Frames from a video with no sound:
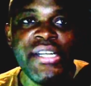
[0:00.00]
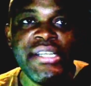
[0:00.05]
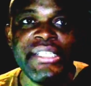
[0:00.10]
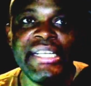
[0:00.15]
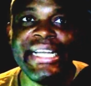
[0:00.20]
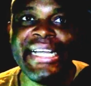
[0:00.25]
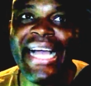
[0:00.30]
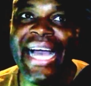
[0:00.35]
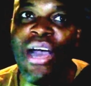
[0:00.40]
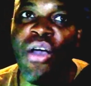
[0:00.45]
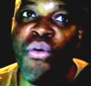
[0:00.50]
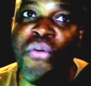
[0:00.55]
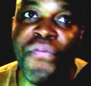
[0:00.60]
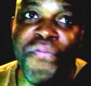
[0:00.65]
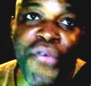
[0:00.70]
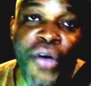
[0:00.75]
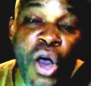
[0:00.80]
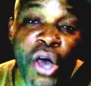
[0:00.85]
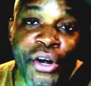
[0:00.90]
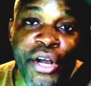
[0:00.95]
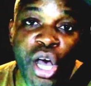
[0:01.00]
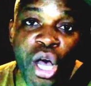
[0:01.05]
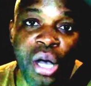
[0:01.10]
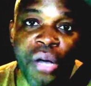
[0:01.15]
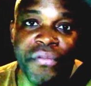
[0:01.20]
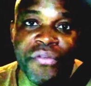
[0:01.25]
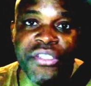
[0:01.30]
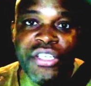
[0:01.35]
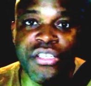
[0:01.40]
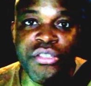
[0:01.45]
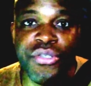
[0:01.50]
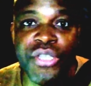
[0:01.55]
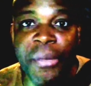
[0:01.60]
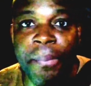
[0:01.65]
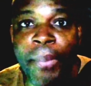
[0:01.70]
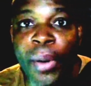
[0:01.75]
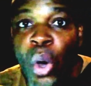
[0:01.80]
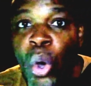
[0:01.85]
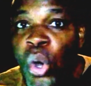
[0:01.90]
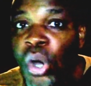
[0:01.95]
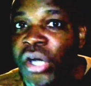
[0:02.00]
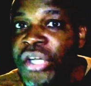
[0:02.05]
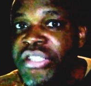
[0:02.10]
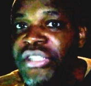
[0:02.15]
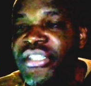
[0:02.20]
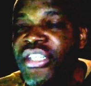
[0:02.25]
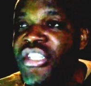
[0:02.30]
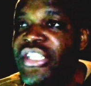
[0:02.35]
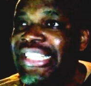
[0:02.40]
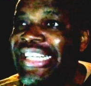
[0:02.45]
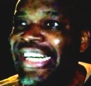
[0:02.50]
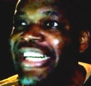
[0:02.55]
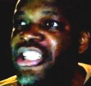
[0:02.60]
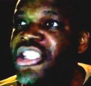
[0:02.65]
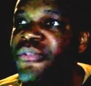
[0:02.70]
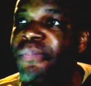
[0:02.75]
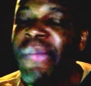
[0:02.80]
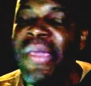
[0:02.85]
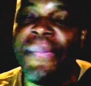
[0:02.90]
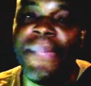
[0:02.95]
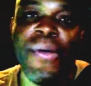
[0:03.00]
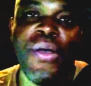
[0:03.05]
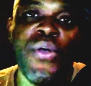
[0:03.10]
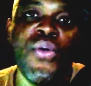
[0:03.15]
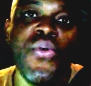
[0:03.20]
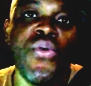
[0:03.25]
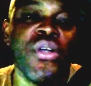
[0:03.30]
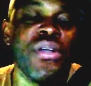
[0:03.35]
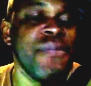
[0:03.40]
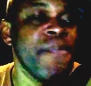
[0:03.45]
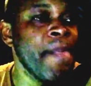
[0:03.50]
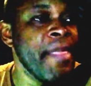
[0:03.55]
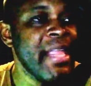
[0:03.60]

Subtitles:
The guy who fought off the Boers, the Dutch people who